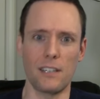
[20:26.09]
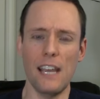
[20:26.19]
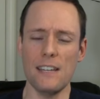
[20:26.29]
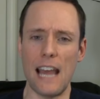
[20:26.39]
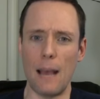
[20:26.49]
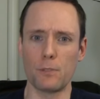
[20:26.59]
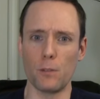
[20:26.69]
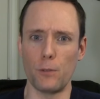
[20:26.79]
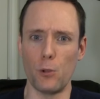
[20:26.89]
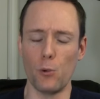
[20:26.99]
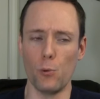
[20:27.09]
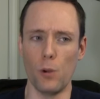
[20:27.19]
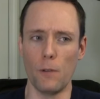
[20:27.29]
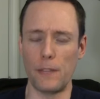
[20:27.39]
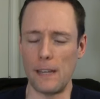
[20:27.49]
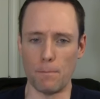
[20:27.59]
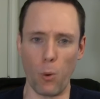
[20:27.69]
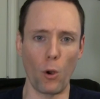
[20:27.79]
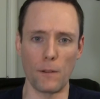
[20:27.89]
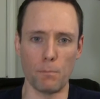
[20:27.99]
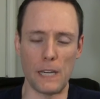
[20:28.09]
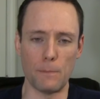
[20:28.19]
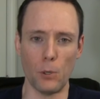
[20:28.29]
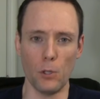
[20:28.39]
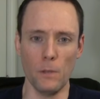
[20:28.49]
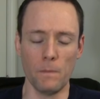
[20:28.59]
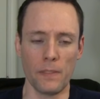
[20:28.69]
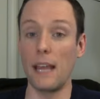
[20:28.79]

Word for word: kidnaps a few of the important people.